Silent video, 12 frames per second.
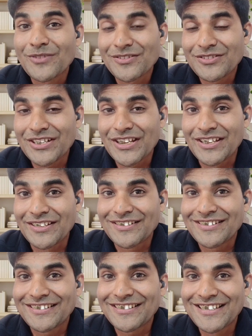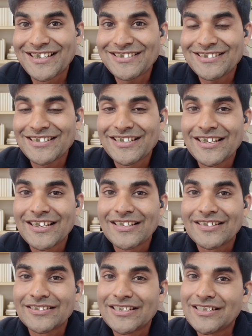setting. Yes.
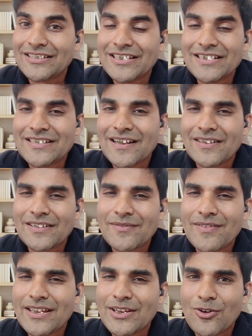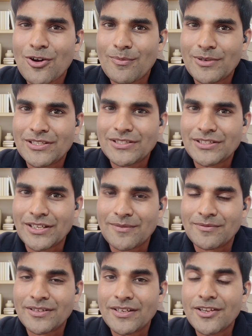These are the very common
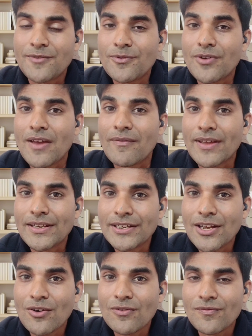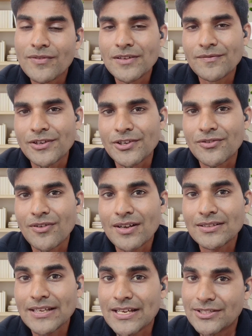steps. If you have any doubt, feel free to
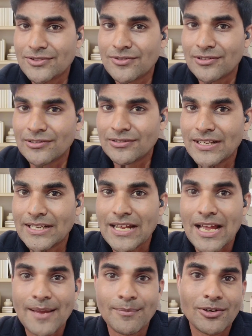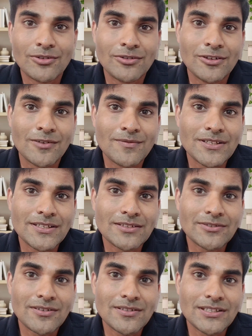ask. As you all know that I am not the official
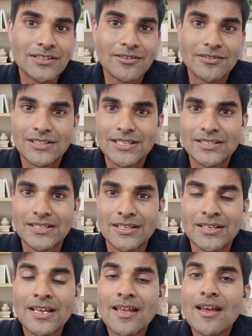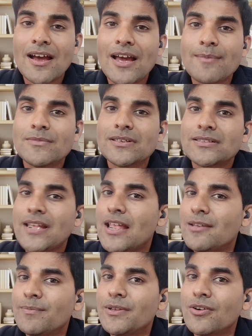solicitor or the agent. I am just
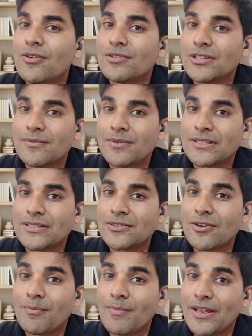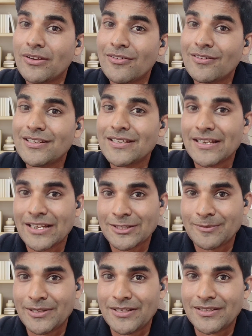helping on the basis of my knowledge and
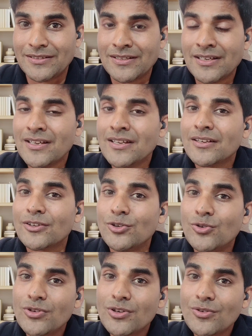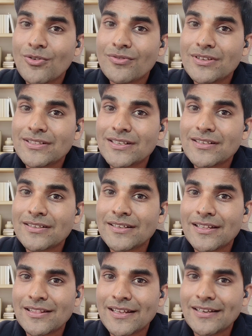experience. Do your own research.
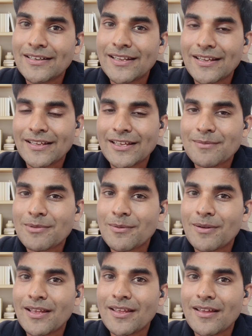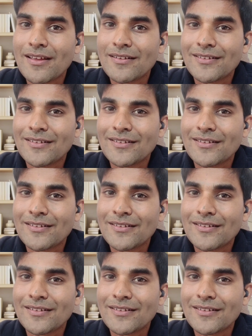Till that, take care. Bye-bye.